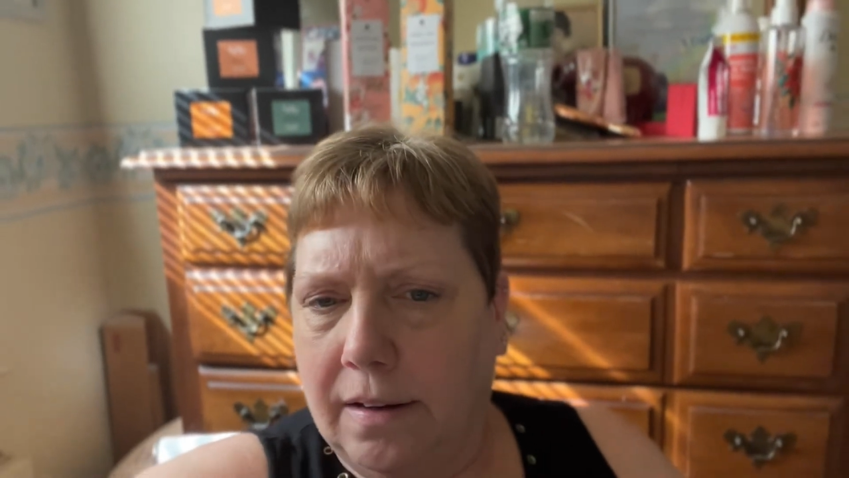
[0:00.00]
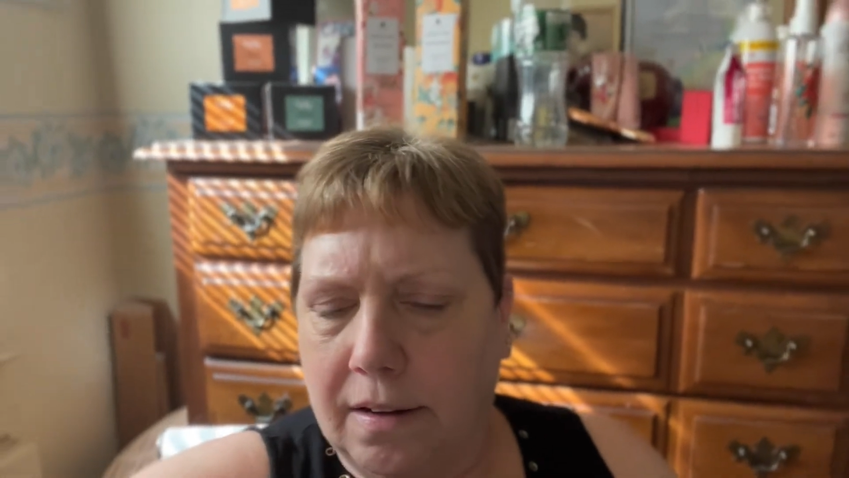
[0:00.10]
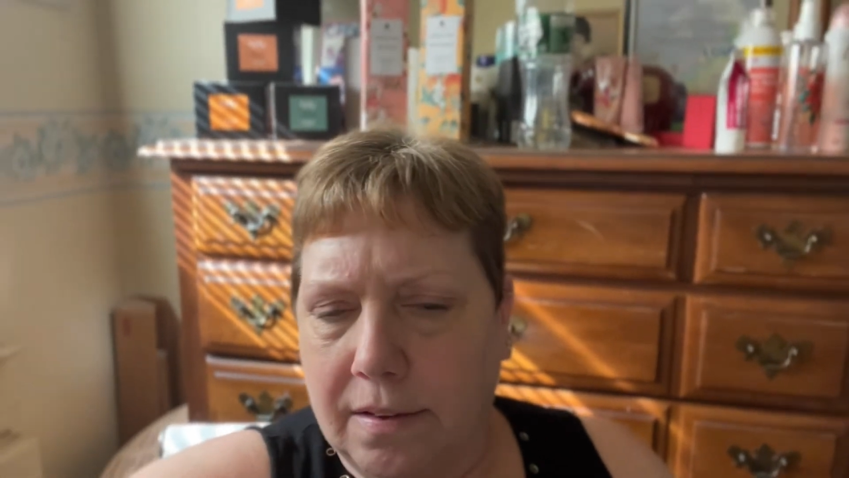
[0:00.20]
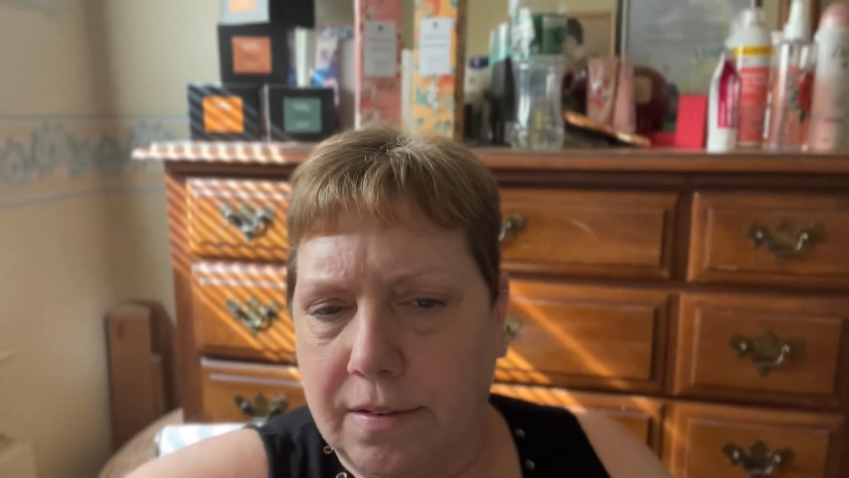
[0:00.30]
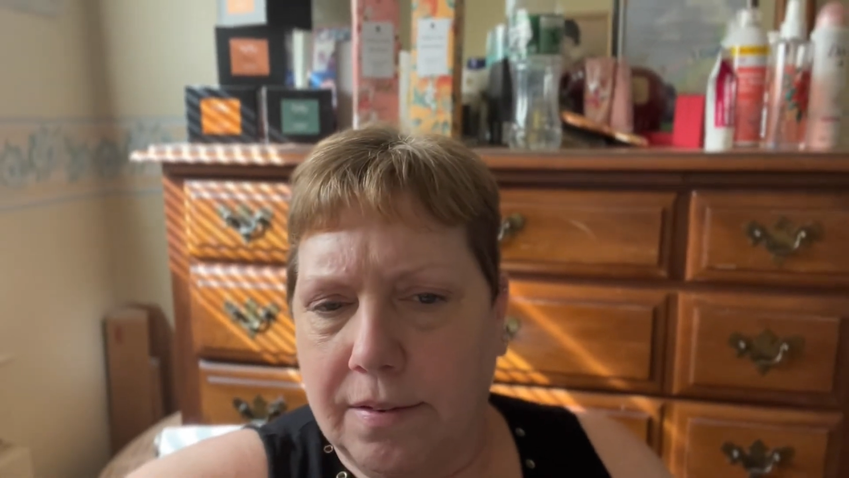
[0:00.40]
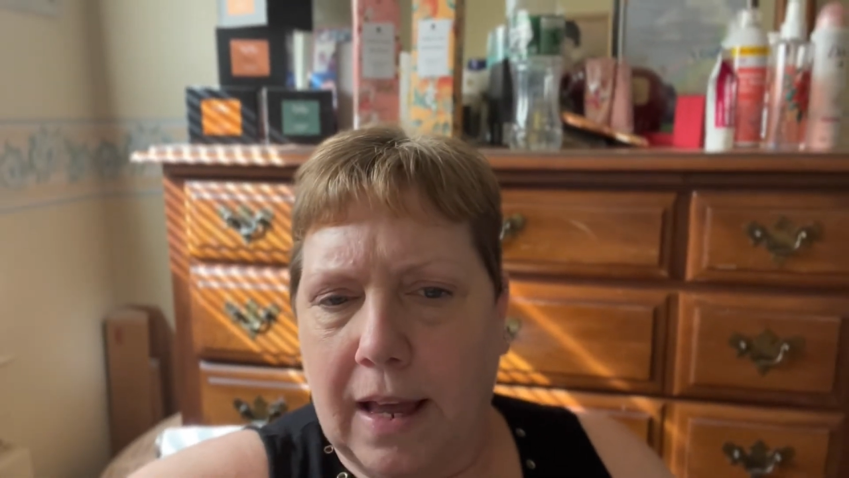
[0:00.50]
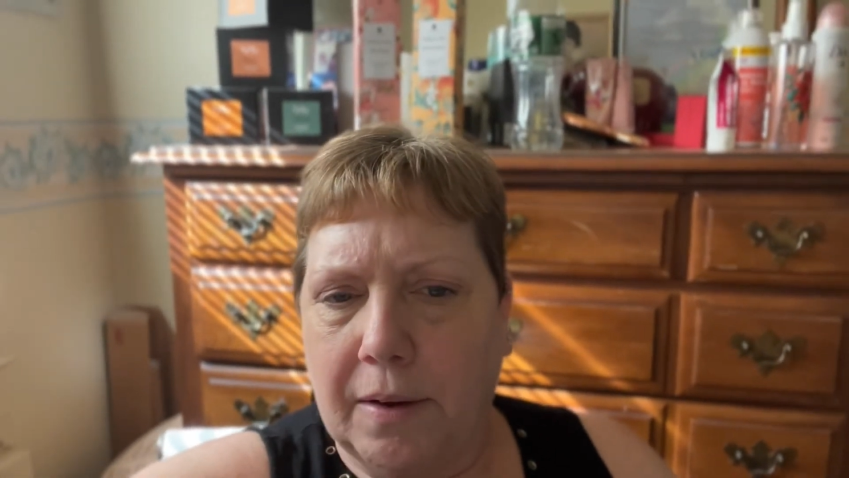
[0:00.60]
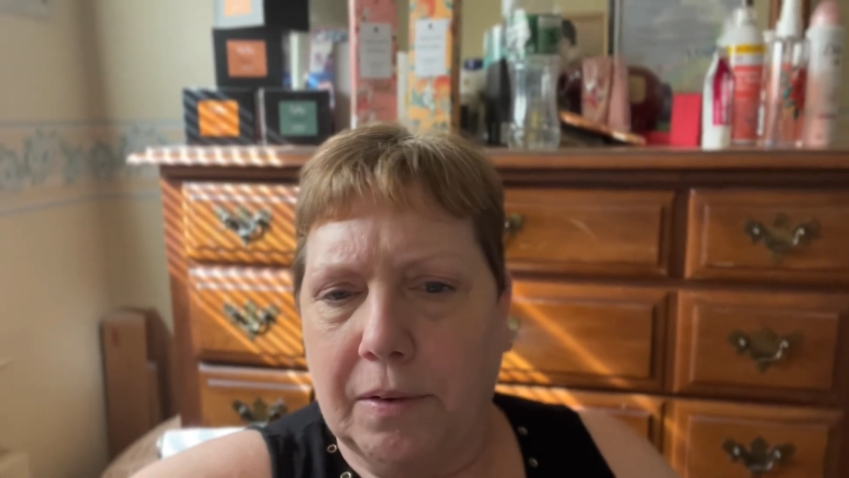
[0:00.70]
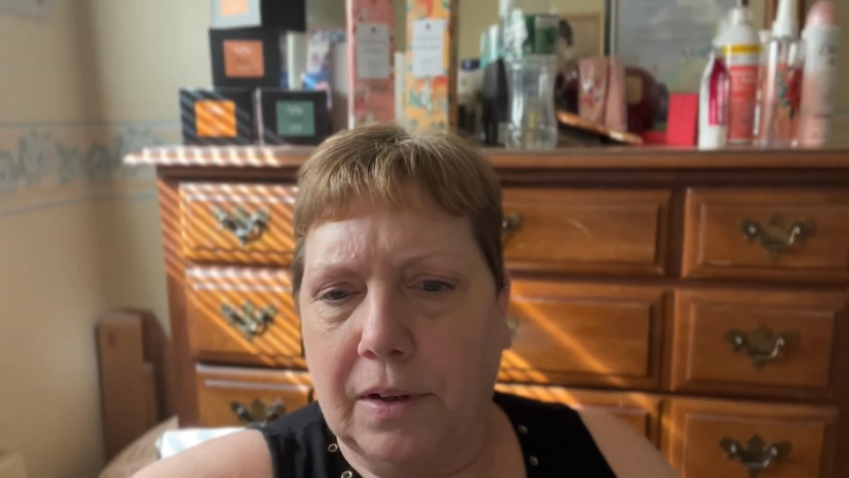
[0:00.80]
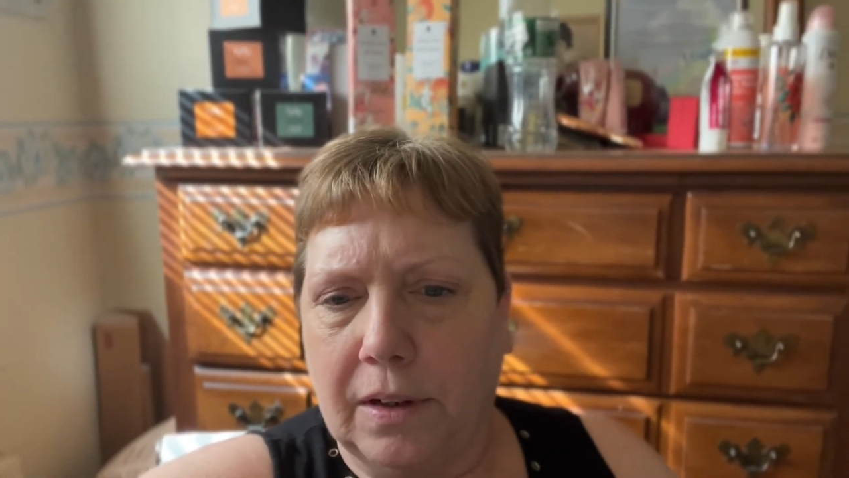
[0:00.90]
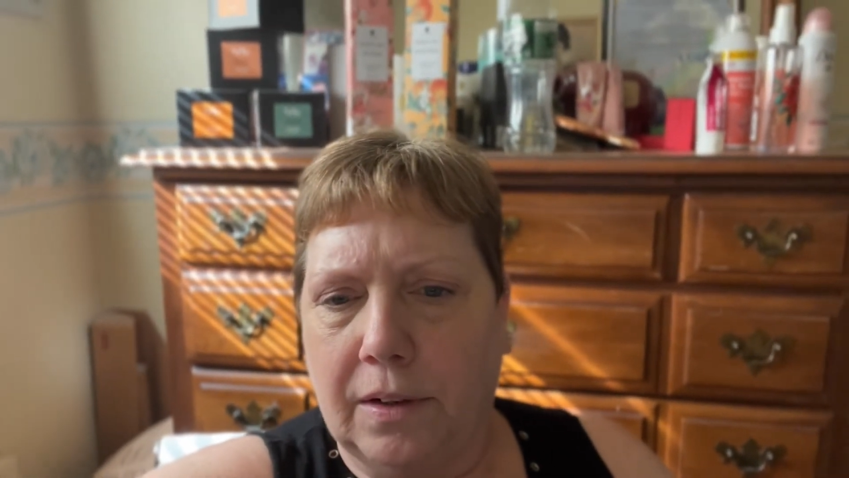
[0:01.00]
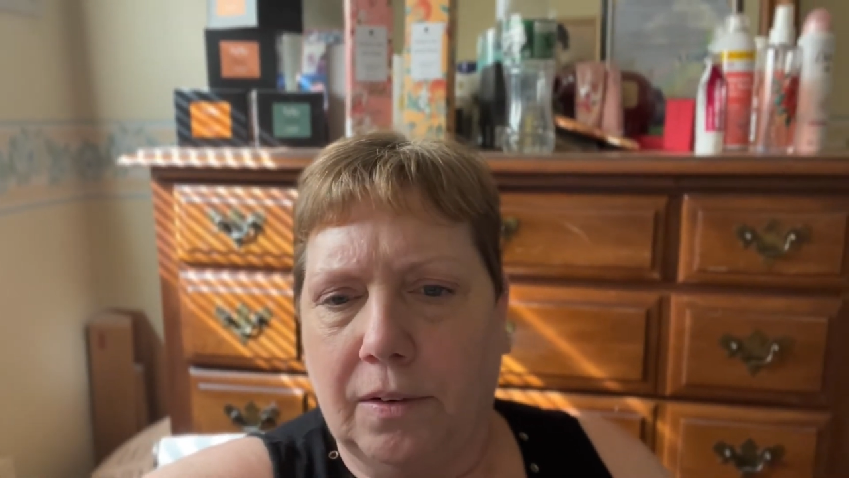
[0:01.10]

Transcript: doesn't sound good.